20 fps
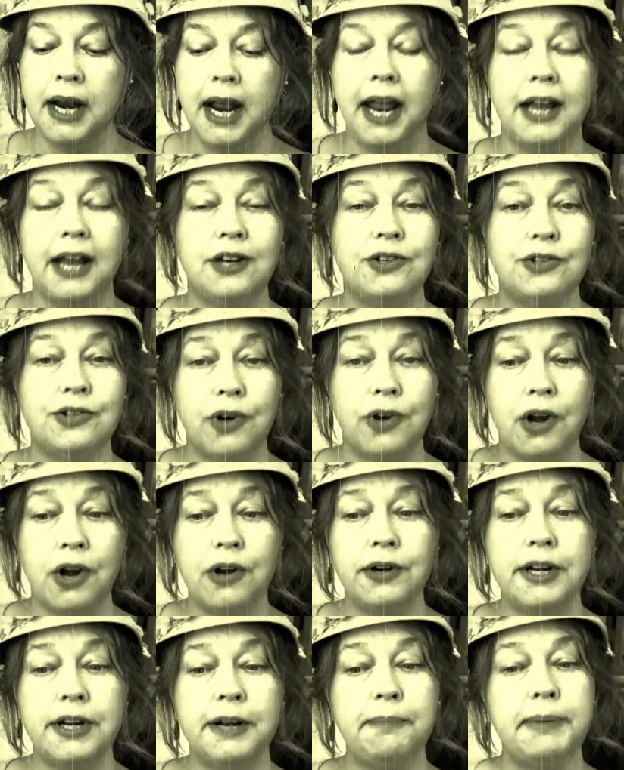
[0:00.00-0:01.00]
and
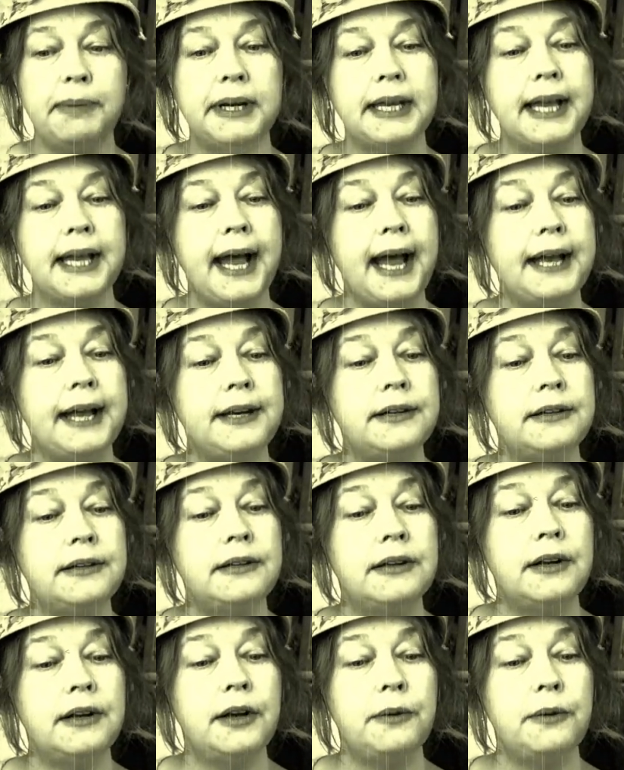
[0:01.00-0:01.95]
drawed up a kind of